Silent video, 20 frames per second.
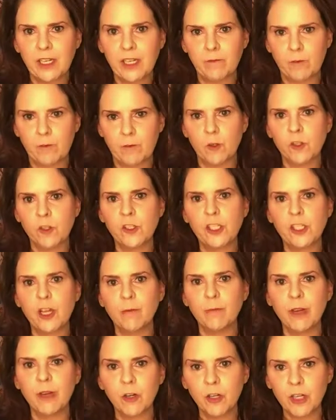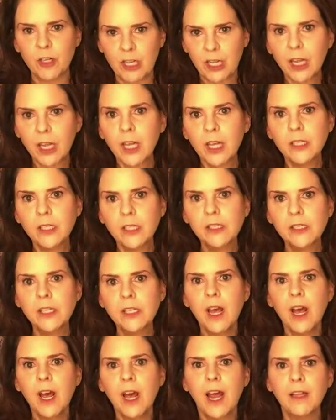diverse america is
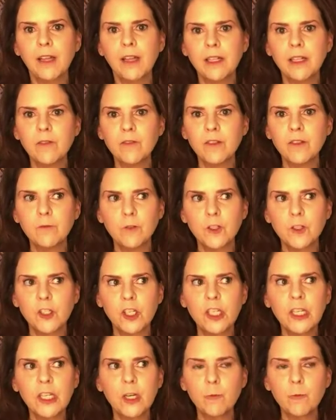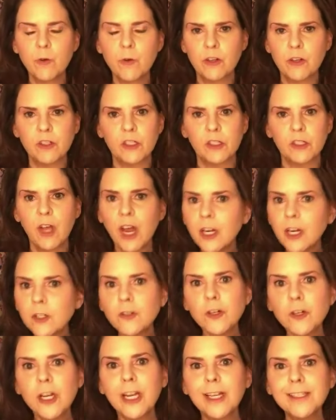mm-hmm. i live in virginia where there's a lot of
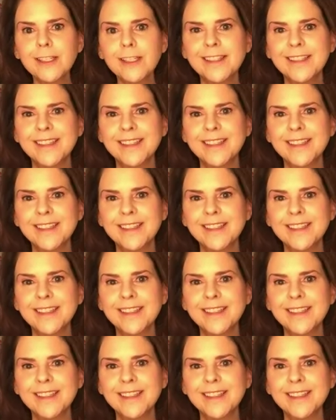trees